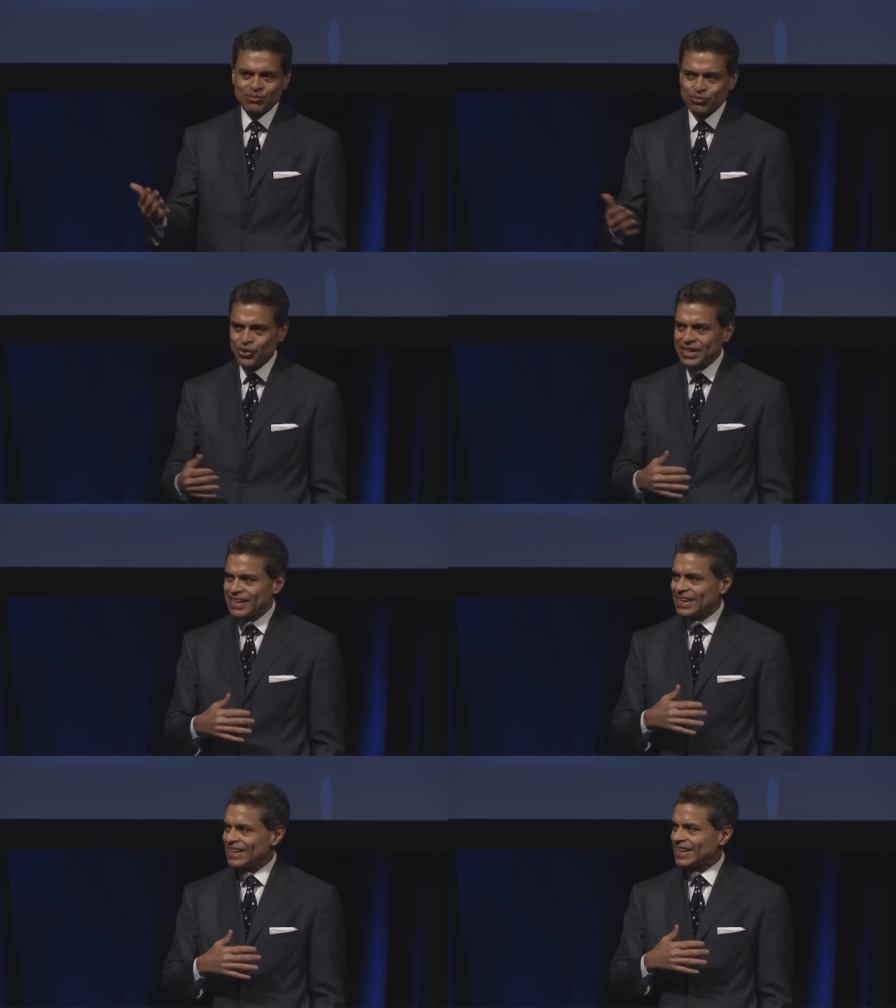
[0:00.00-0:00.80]

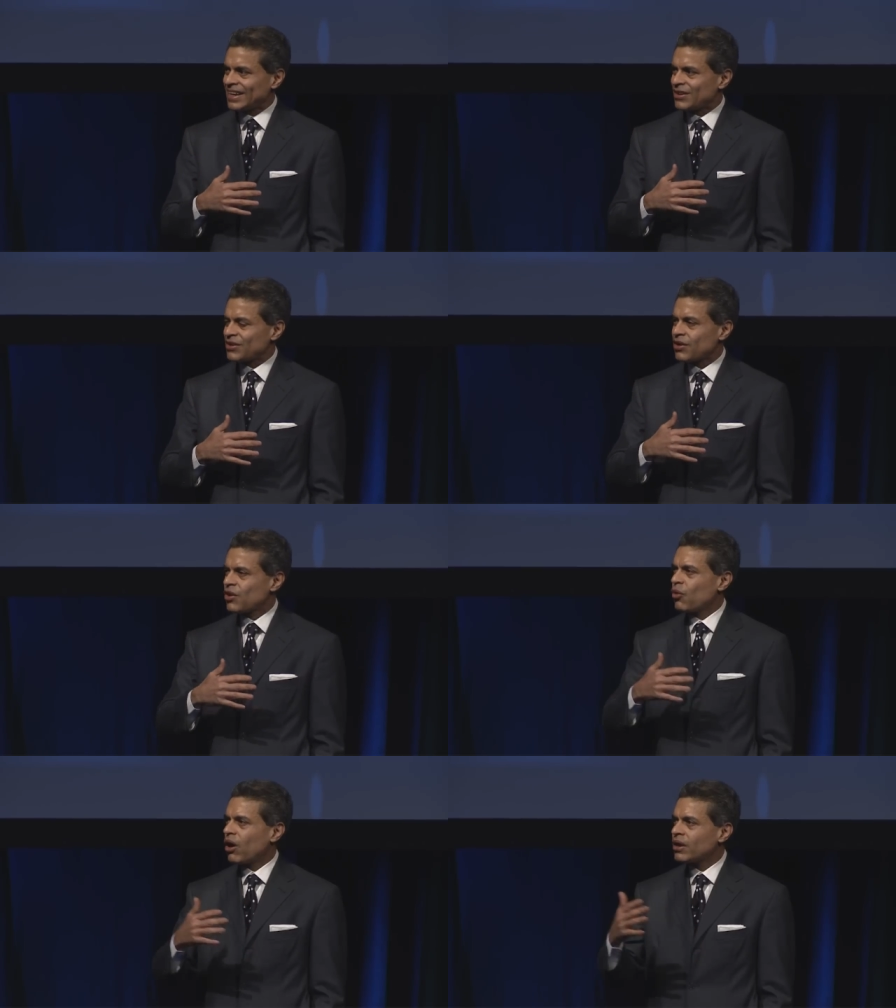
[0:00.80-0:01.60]
reading and
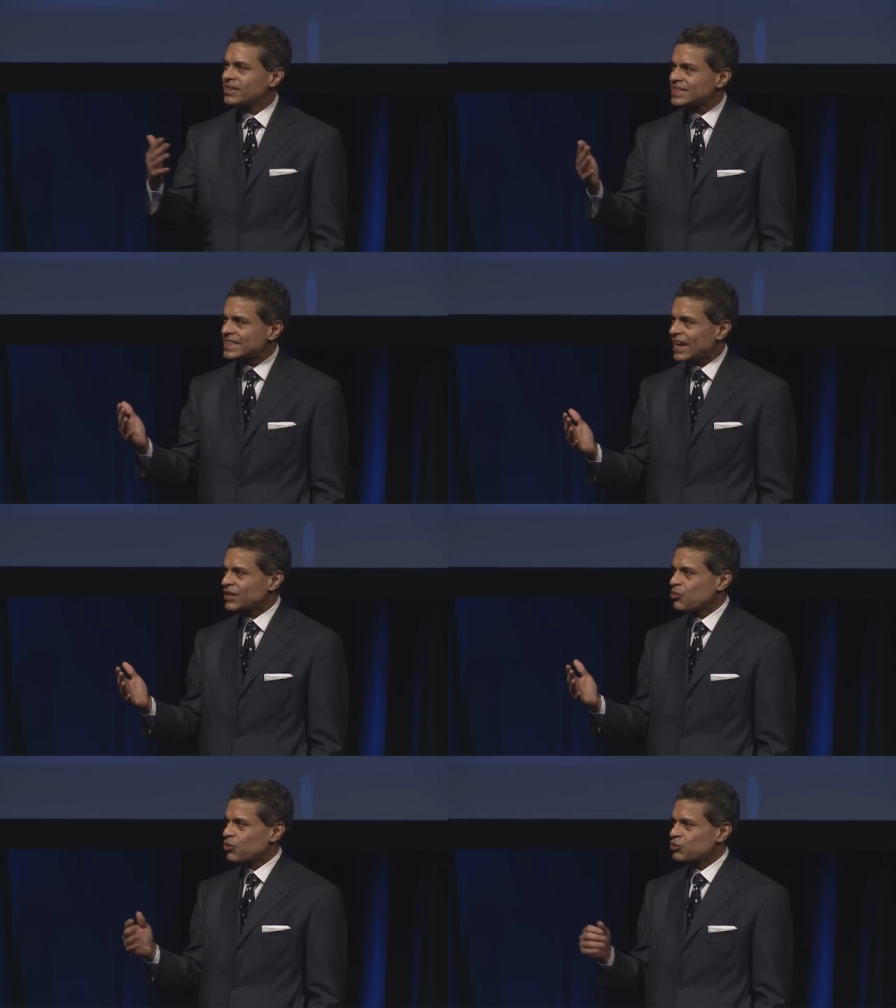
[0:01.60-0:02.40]

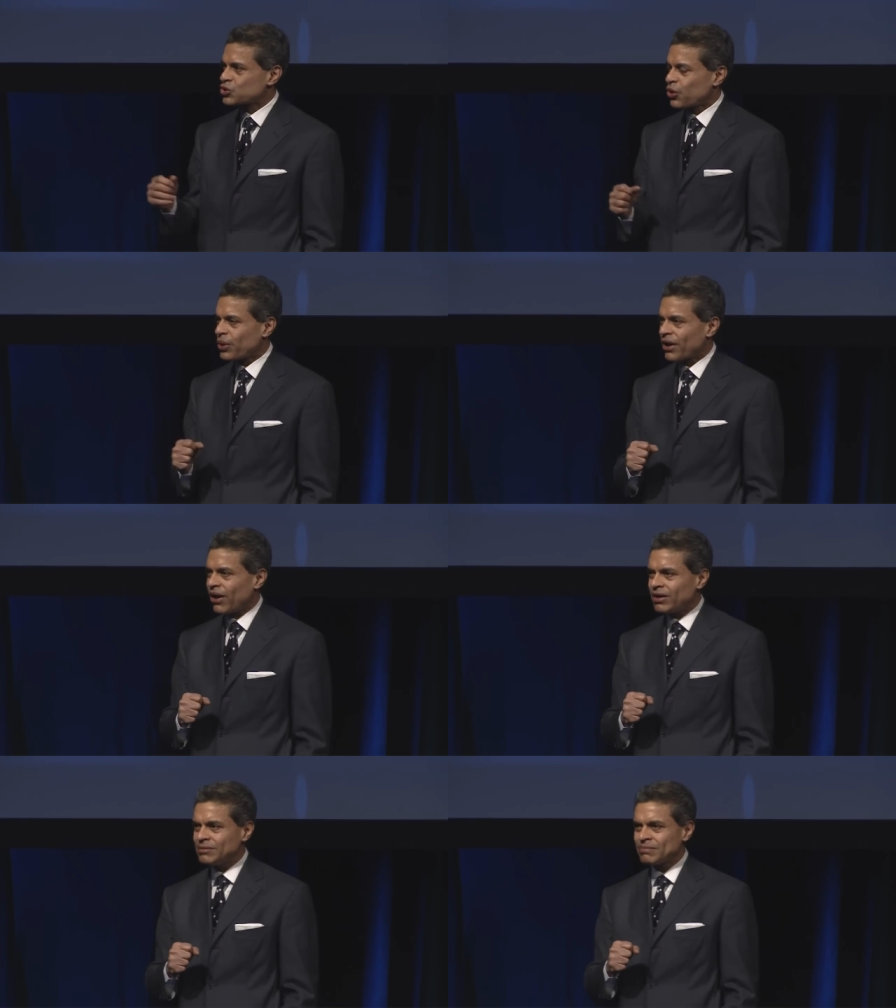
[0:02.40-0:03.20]
understanding what was going
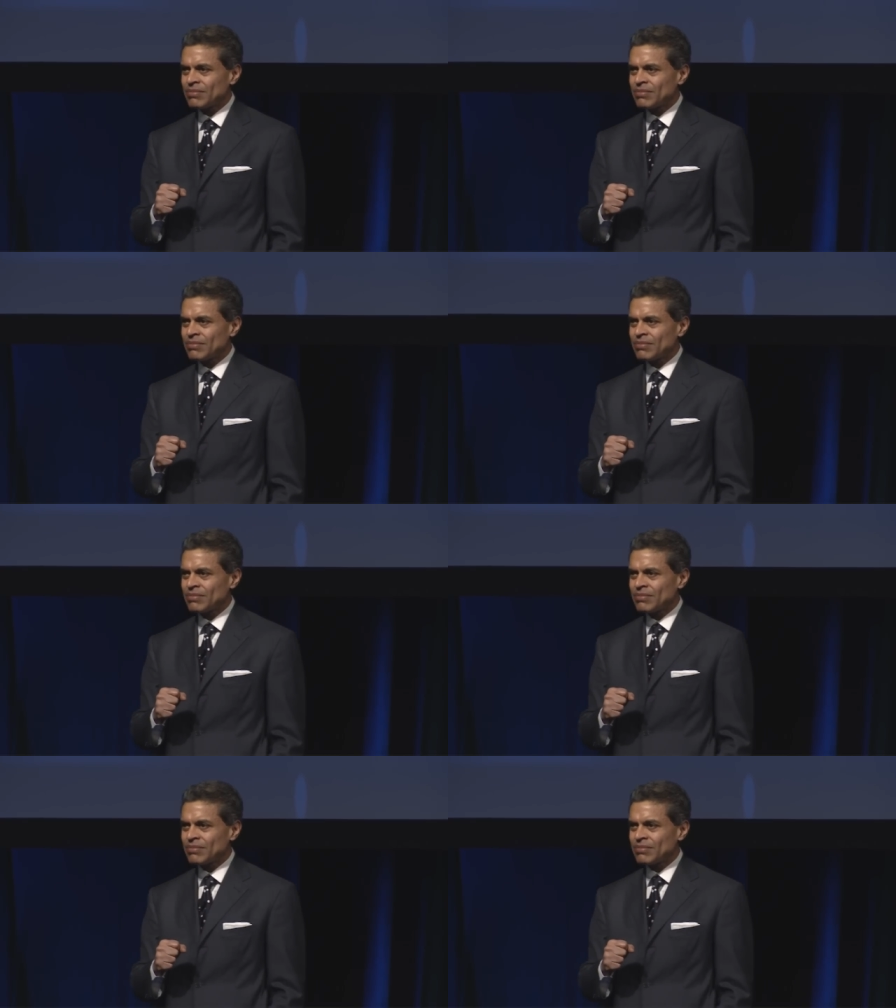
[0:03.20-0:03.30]
on.